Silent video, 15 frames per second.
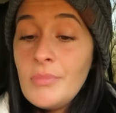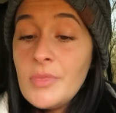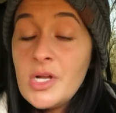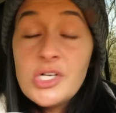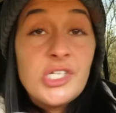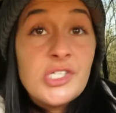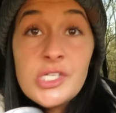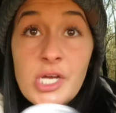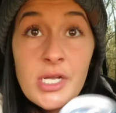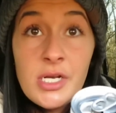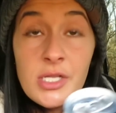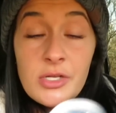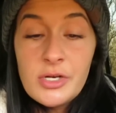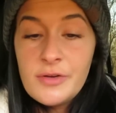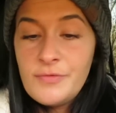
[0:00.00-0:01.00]
they're just good
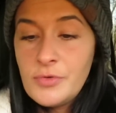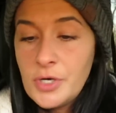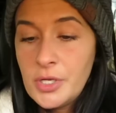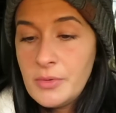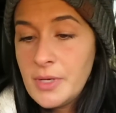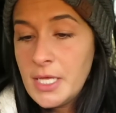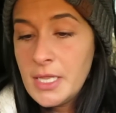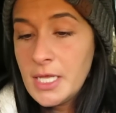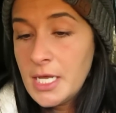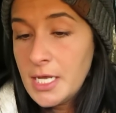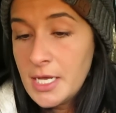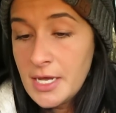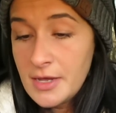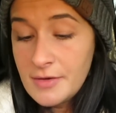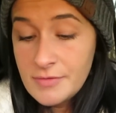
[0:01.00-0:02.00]
and they're good for you, and
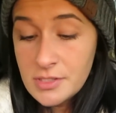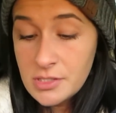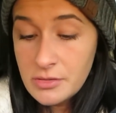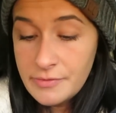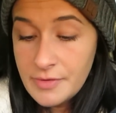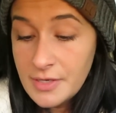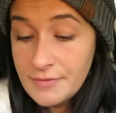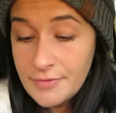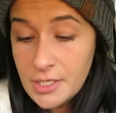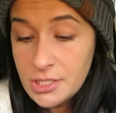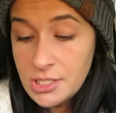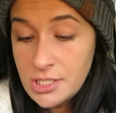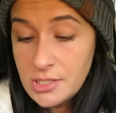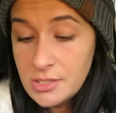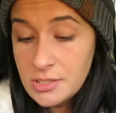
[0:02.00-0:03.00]
they have a serving of
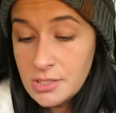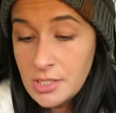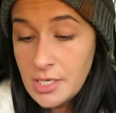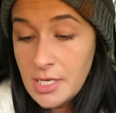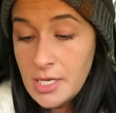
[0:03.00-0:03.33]
veggies.